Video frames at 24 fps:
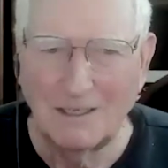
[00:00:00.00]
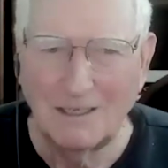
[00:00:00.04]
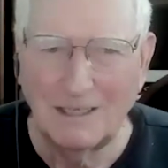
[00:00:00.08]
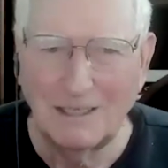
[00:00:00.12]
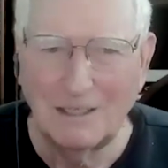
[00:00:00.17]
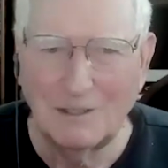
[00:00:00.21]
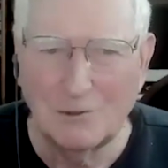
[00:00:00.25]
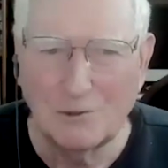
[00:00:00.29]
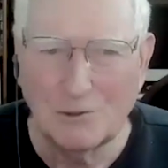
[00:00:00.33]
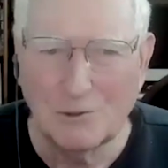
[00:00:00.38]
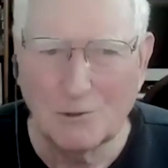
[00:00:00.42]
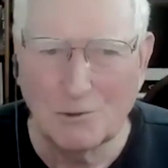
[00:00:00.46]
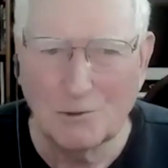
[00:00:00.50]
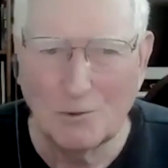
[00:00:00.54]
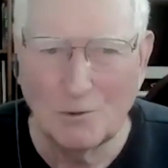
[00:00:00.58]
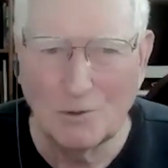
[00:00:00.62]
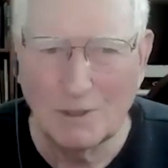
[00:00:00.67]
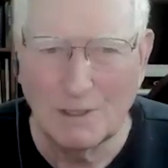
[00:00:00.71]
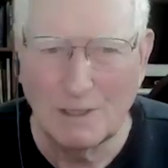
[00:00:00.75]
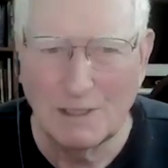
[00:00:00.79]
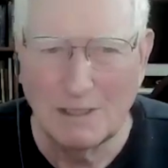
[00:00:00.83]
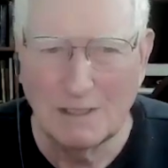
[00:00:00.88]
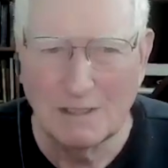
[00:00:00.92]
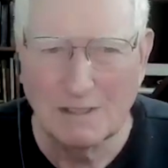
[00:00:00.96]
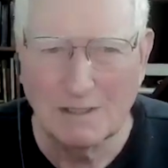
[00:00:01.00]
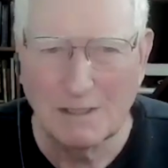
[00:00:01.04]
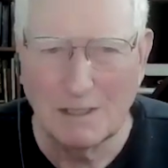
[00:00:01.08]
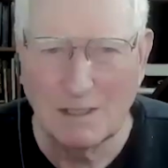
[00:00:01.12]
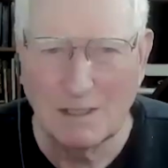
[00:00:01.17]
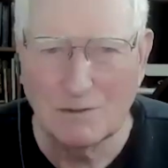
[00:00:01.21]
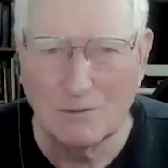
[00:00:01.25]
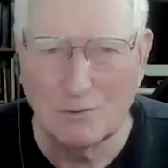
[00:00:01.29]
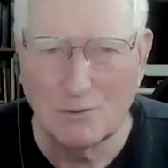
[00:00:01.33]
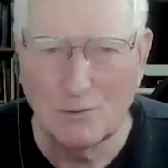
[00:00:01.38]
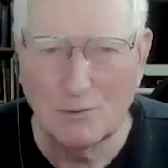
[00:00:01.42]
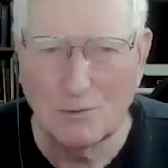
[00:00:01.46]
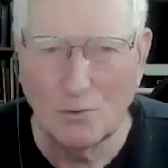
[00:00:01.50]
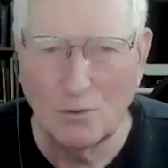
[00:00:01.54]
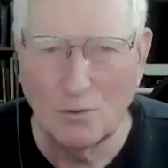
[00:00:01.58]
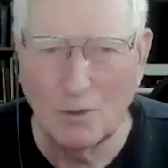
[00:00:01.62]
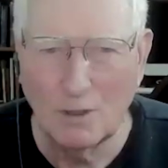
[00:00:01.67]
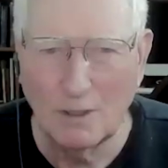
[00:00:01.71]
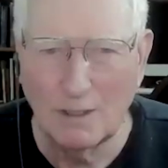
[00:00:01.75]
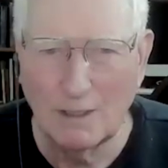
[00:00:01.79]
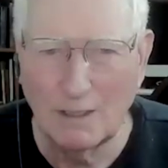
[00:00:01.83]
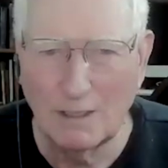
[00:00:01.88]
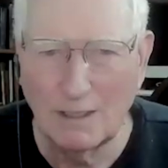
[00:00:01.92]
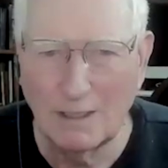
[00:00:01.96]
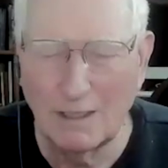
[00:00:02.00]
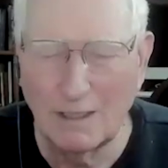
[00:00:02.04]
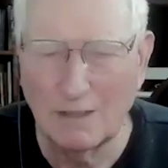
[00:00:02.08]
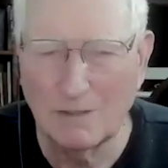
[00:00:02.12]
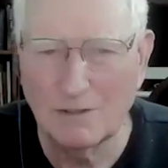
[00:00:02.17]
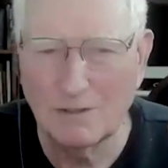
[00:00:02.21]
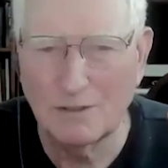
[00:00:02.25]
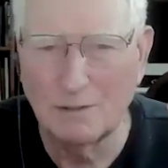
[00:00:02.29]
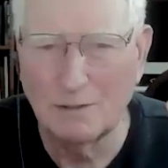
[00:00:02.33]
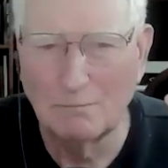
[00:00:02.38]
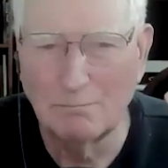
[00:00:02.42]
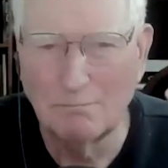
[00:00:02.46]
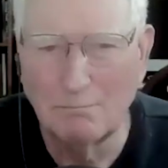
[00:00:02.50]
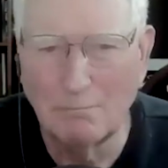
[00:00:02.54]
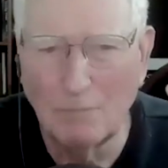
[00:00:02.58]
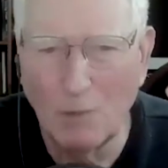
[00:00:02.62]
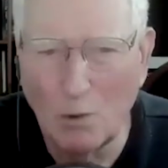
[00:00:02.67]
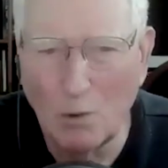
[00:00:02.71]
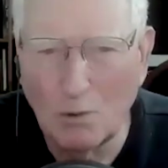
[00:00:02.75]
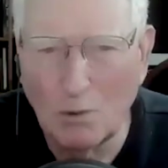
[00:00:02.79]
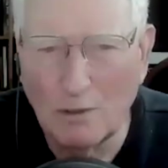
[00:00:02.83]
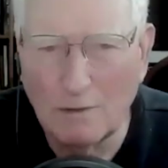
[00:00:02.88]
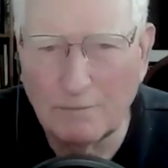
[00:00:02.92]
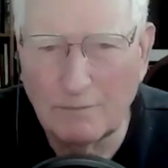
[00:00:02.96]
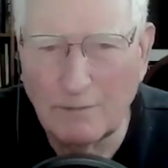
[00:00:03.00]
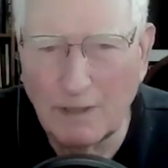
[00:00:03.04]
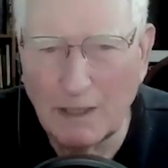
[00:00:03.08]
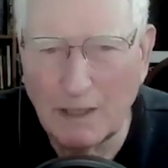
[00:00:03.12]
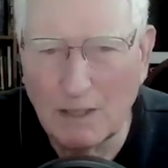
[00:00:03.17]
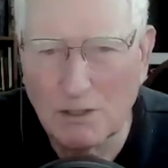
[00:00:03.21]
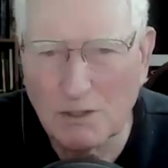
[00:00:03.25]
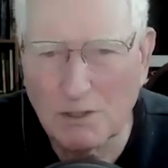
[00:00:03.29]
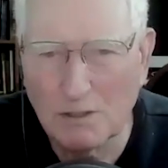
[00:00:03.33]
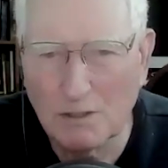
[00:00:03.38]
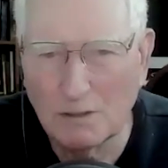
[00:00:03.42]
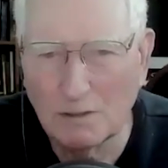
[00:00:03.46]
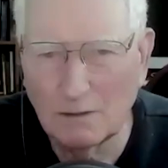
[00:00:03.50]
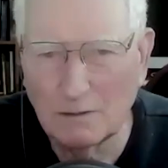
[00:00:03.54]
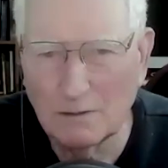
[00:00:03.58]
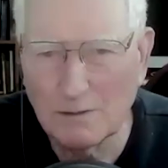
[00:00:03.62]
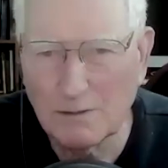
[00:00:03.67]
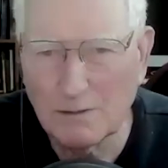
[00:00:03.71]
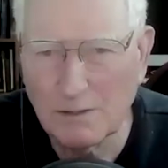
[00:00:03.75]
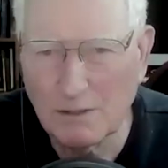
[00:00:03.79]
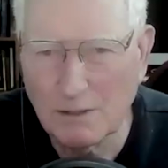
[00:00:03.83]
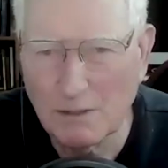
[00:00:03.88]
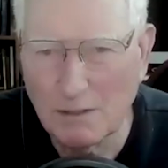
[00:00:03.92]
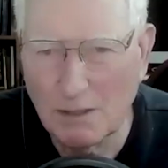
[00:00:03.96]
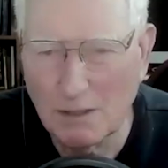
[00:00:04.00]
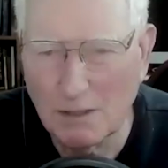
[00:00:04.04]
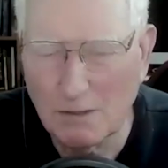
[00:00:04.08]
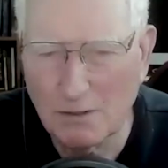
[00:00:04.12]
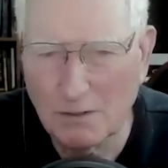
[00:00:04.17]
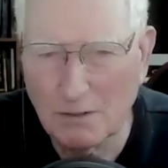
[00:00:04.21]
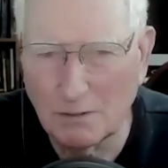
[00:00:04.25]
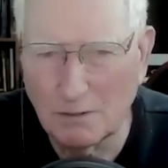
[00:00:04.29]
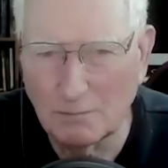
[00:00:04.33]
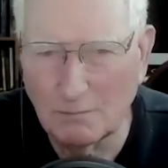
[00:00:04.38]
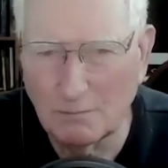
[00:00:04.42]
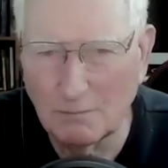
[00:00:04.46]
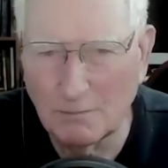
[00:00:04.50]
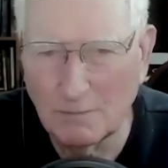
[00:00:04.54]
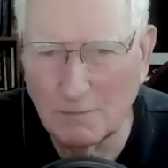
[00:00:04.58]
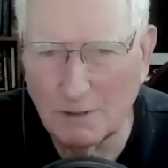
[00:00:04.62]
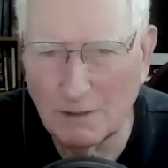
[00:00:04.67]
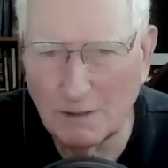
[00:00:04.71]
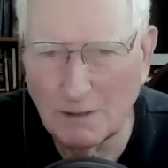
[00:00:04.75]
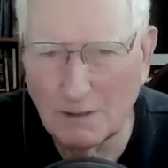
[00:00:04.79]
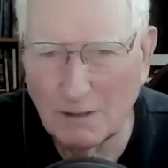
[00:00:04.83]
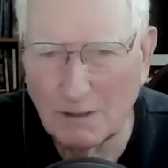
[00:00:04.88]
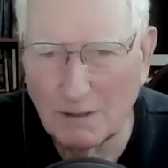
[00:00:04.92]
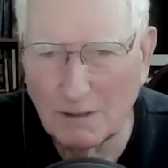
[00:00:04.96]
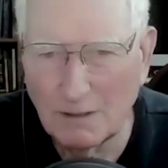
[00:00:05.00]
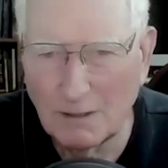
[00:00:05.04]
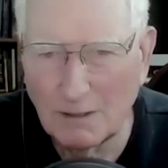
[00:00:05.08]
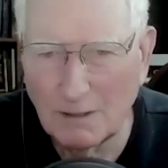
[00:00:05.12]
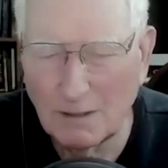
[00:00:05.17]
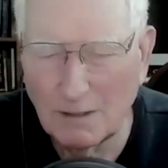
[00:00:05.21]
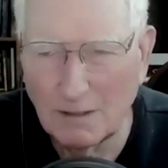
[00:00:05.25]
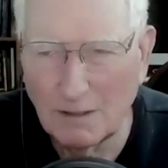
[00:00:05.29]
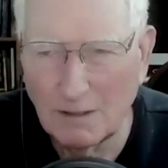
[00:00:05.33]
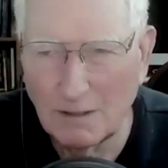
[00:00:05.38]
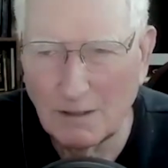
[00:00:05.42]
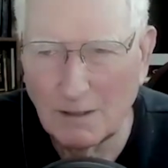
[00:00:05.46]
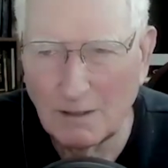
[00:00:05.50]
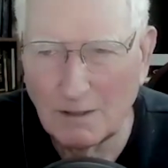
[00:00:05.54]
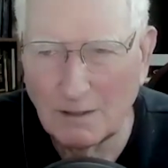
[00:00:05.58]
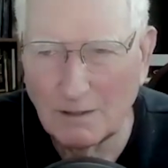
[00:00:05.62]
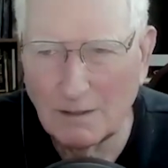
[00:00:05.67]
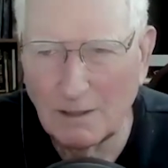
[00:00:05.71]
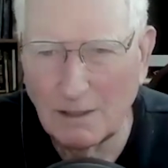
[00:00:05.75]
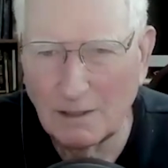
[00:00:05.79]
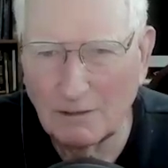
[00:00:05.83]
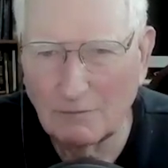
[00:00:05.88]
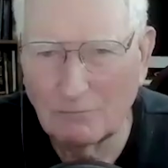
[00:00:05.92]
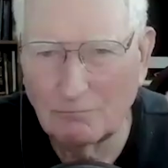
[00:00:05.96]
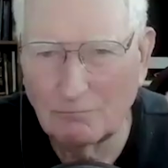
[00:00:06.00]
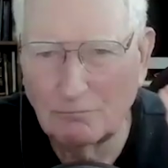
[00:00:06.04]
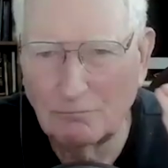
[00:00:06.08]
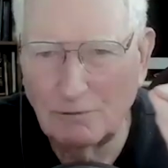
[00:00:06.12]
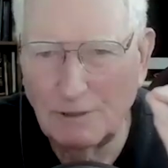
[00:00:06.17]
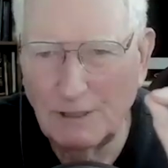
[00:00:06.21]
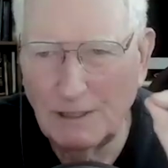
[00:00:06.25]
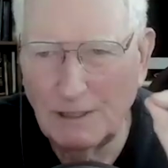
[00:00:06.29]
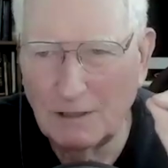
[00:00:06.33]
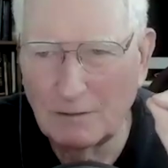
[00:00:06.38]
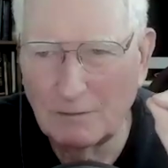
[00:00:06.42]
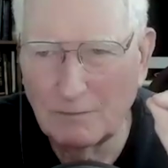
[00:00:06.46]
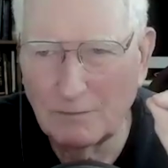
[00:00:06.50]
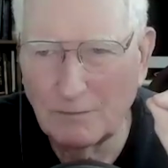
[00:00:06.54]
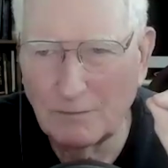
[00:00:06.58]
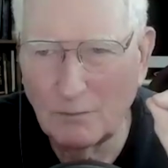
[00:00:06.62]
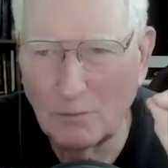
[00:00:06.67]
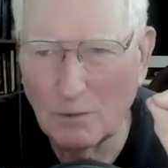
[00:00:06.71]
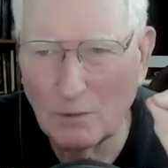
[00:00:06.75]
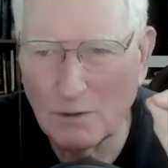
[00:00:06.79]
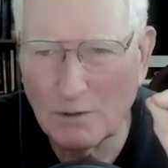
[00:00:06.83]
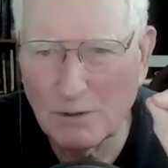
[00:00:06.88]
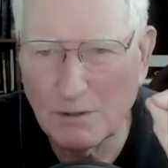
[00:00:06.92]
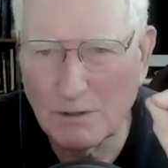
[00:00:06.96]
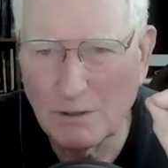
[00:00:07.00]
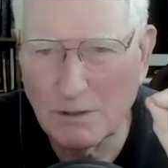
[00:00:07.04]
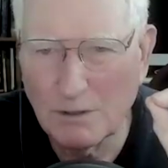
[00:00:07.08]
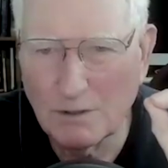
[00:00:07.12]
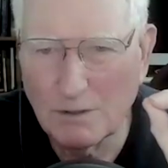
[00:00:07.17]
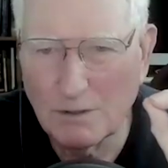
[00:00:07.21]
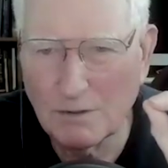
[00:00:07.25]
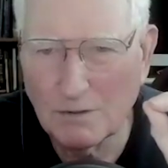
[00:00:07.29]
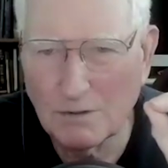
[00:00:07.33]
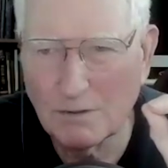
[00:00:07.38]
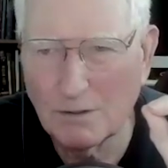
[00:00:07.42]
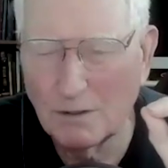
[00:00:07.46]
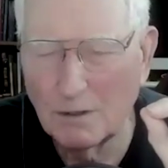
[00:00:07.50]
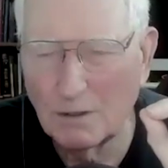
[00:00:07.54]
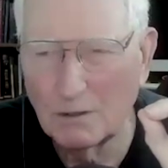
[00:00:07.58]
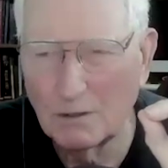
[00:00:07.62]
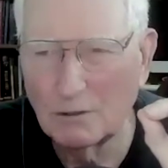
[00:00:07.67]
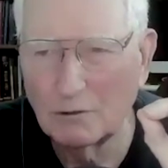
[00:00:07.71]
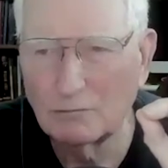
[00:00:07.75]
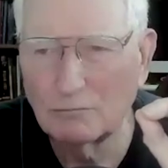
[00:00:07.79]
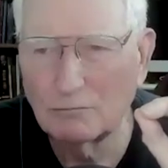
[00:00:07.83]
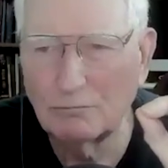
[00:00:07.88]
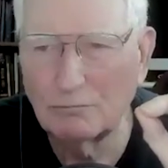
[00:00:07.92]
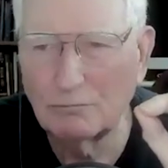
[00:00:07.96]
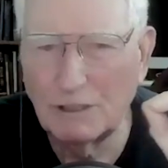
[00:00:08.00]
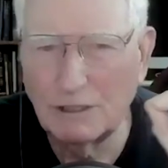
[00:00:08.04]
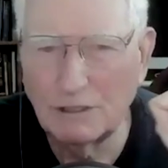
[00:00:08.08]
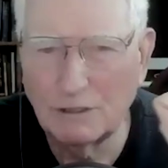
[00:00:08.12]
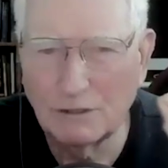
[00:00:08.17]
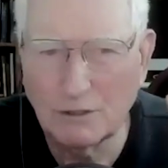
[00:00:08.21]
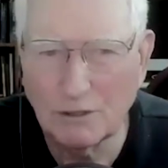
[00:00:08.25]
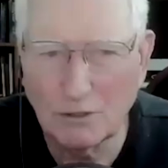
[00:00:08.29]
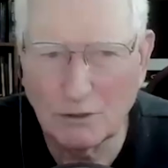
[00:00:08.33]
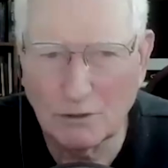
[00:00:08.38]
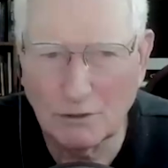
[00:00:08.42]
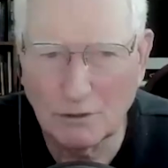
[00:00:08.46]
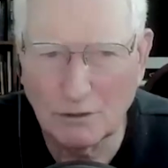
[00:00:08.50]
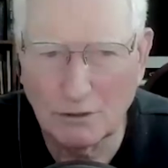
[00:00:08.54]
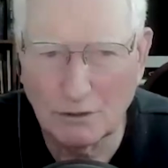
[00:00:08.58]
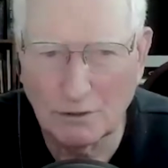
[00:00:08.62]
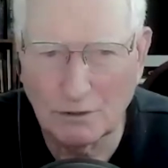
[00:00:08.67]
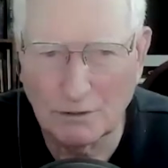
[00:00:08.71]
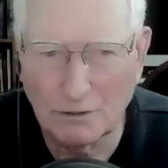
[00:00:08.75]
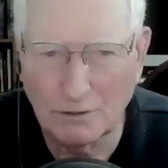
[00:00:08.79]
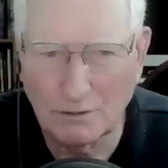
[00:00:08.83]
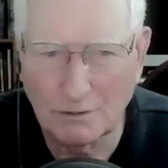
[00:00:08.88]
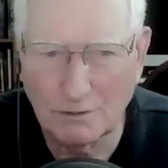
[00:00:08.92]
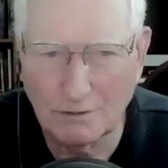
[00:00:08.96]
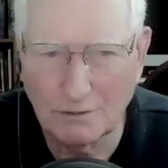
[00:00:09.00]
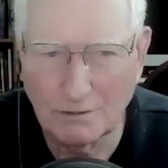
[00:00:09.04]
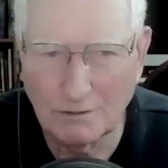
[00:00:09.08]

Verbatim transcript: In short, he says joy is the motivational system that reinforces return.